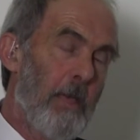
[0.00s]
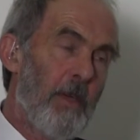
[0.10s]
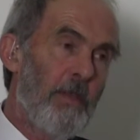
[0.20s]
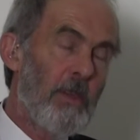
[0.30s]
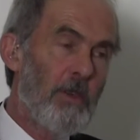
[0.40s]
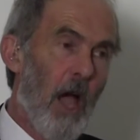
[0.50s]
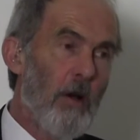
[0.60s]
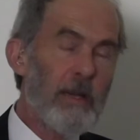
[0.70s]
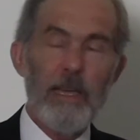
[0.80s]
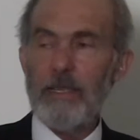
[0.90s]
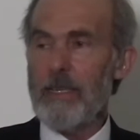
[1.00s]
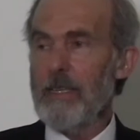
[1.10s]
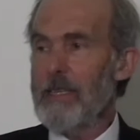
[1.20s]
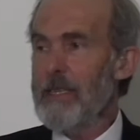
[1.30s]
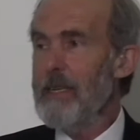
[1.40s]
that the yogis
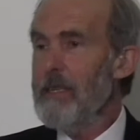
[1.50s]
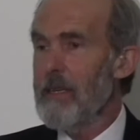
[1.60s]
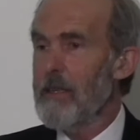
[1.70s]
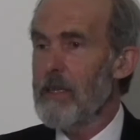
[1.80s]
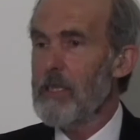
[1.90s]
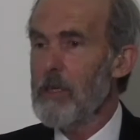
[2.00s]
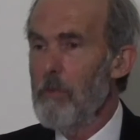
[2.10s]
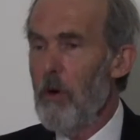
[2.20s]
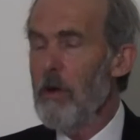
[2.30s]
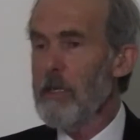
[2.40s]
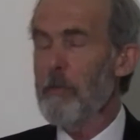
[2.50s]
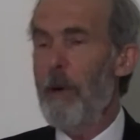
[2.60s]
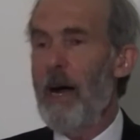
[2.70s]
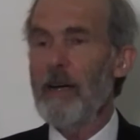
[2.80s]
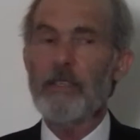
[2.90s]
considered the smallest
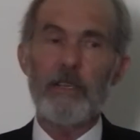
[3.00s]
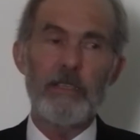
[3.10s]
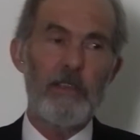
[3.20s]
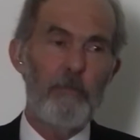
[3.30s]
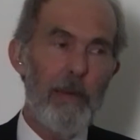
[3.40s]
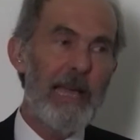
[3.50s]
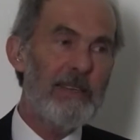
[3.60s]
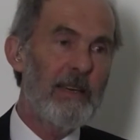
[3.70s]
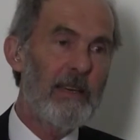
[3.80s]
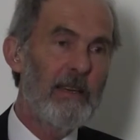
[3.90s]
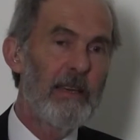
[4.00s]
particles of matter